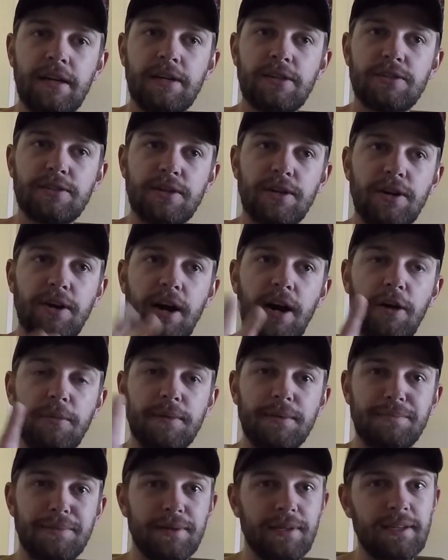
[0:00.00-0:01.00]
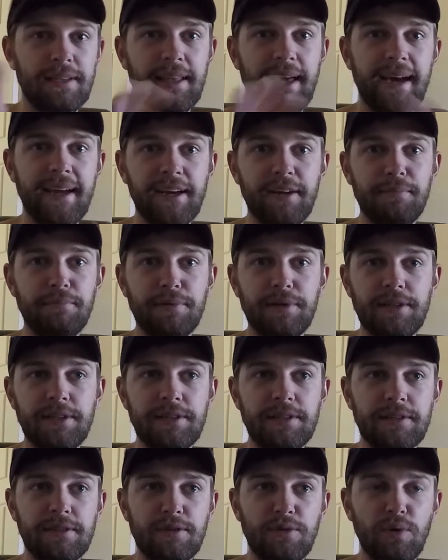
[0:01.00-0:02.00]
so I'll be putting that up
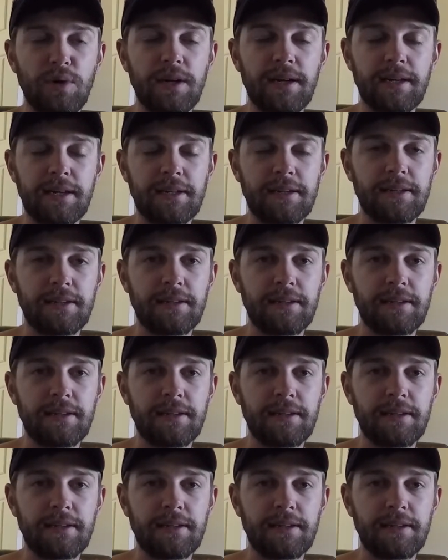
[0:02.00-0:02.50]
pretty quick.